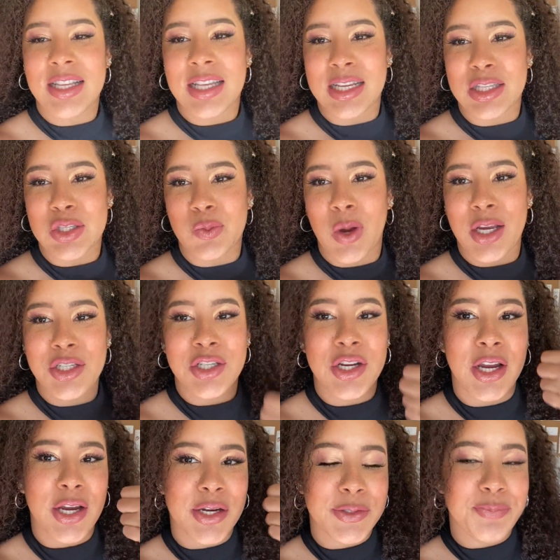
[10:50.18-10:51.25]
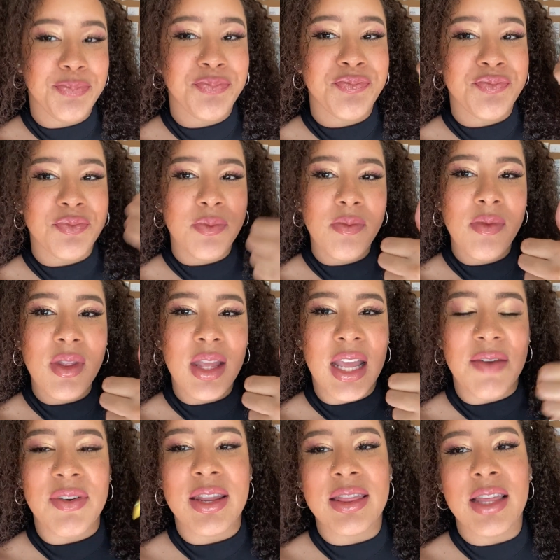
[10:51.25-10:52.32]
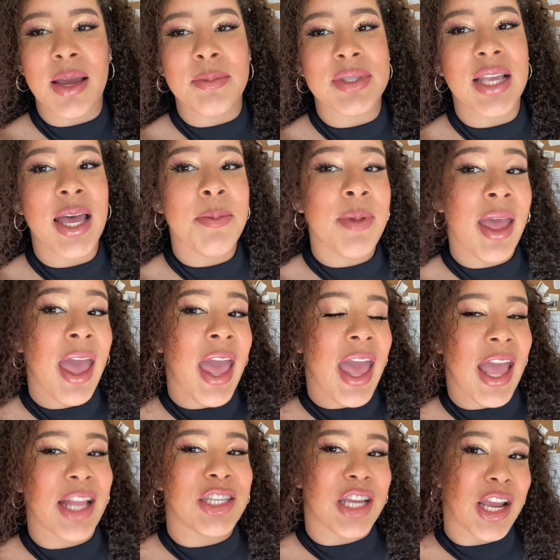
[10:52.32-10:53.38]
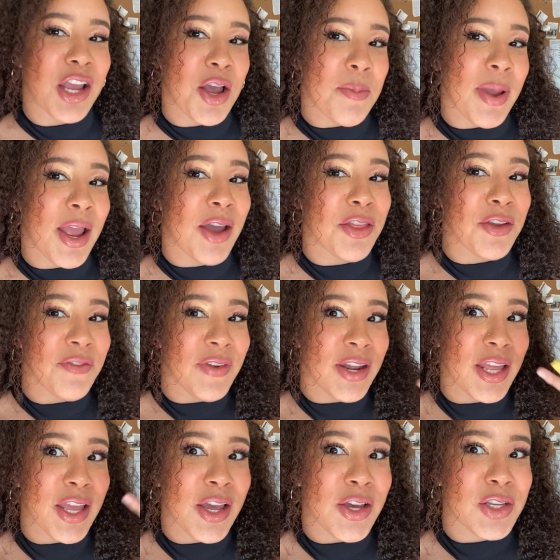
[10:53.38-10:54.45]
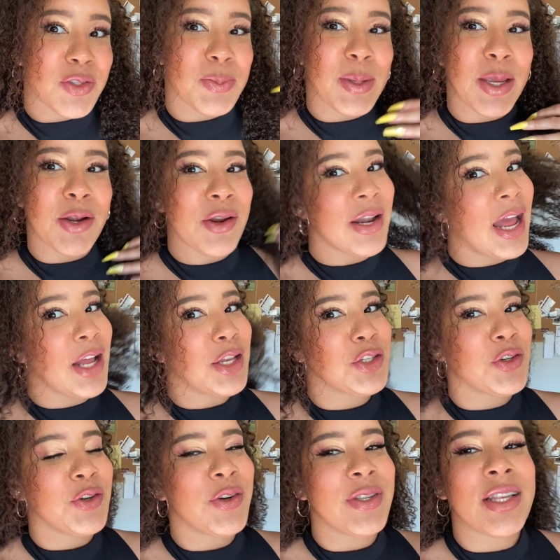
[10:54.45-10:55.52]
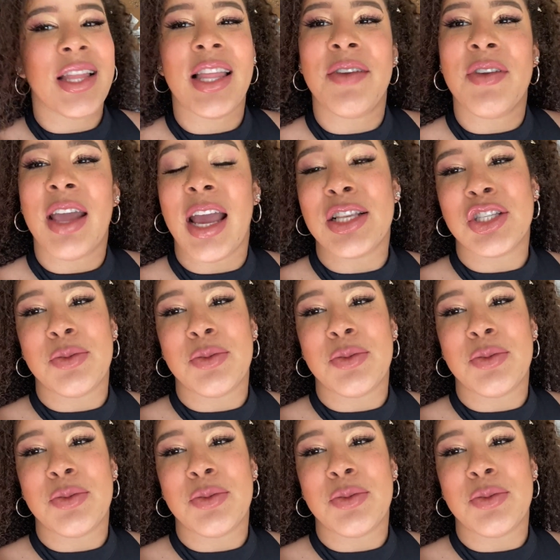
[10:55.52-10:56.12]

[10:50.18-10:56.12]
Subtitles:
like this wash and go, give it a thumbs up and check out my other videos, beginner naturals. Love you guys so